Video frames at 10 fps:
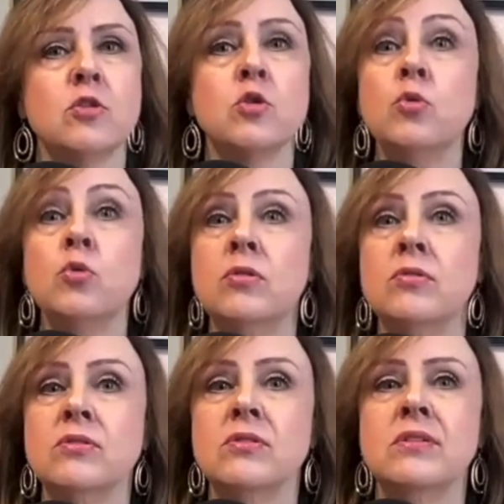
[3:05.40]

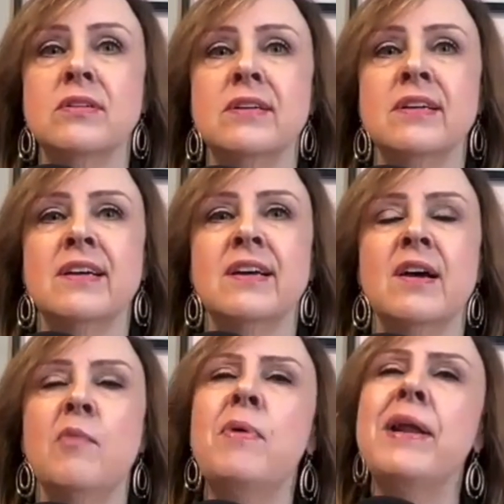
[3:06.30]
schools.
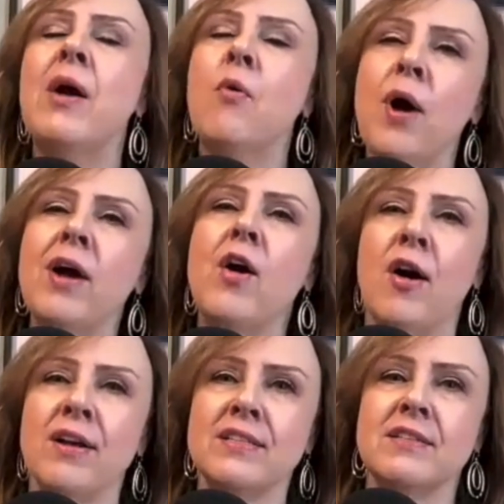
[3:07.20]
But at what
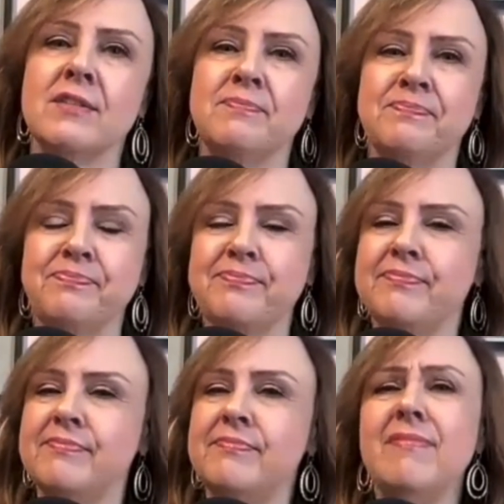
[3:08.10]
cost?
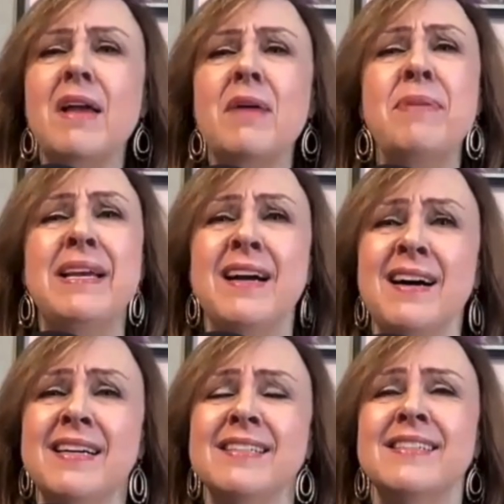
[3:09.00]

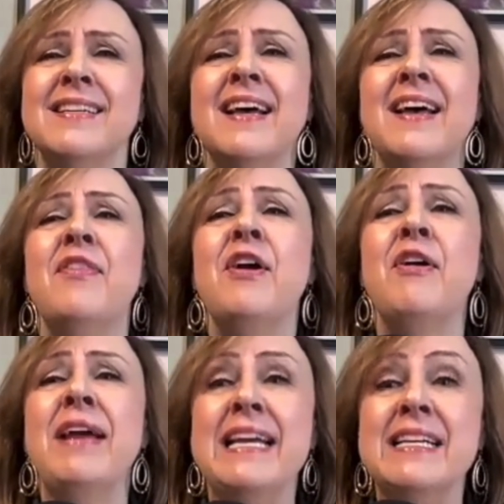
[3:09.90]
Because
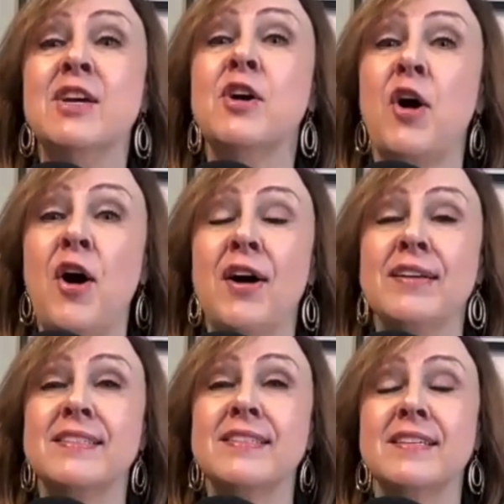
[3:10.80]
there is a
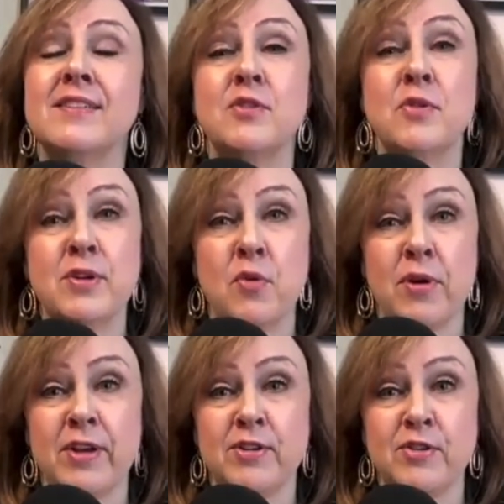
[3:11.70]
cost to
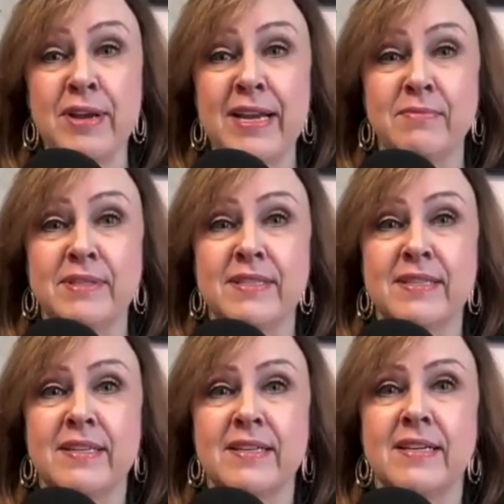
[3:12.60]
ignoring your dreams.
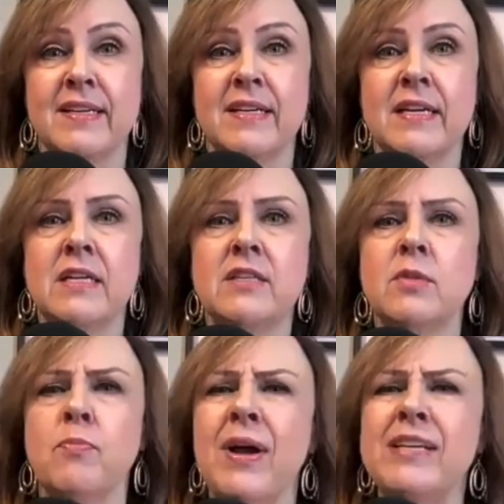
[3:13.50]

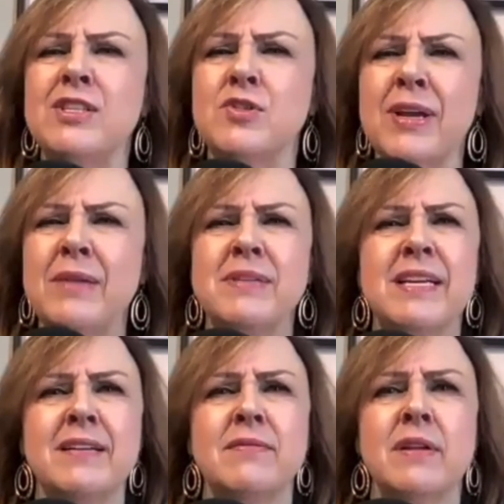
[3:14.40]
Suppressed dreams
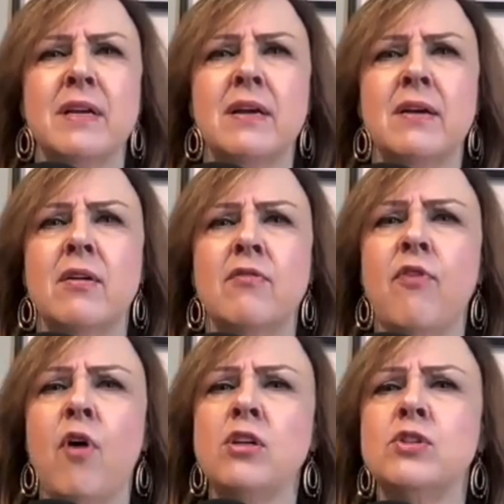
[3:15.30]
can
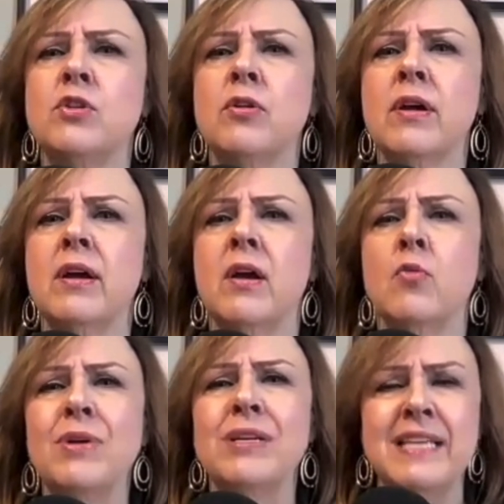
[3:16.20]
foster
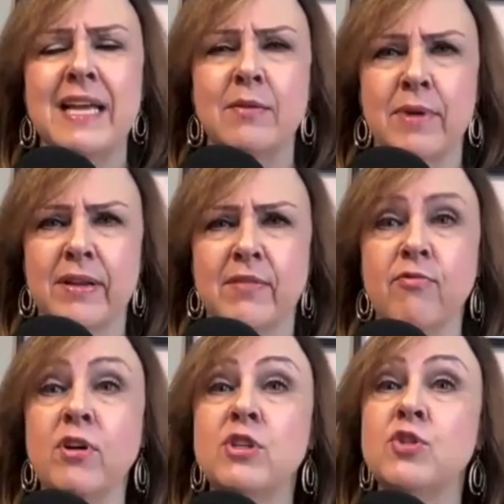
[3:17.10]
resentment,
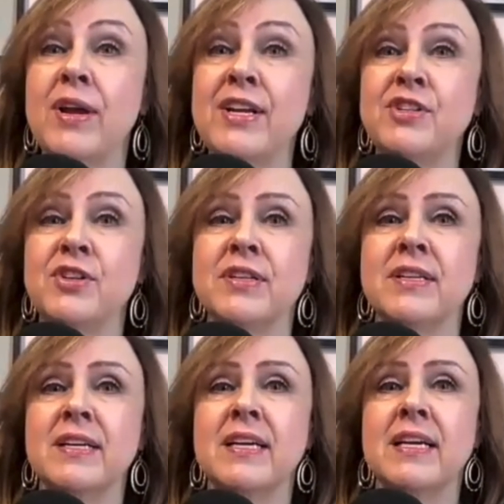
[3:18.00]
frustration,
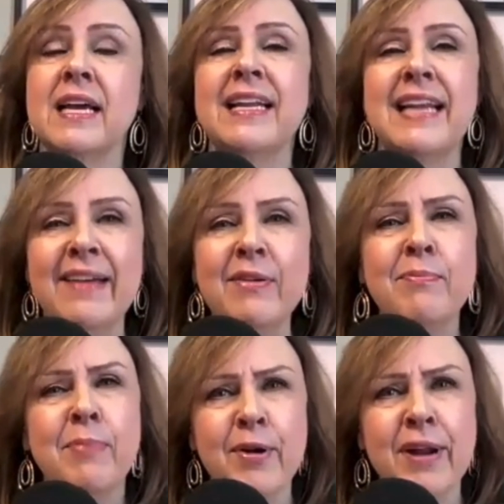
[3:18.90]
and
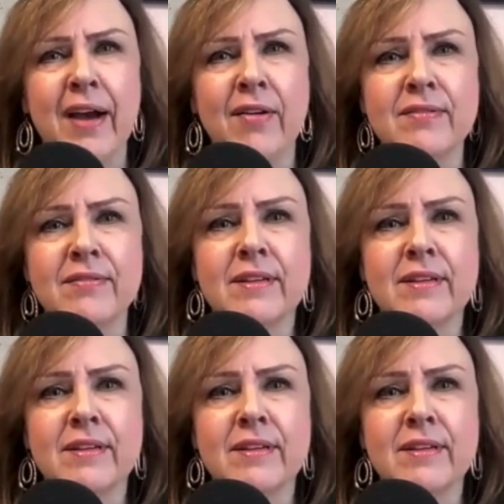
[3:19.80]
even burnout.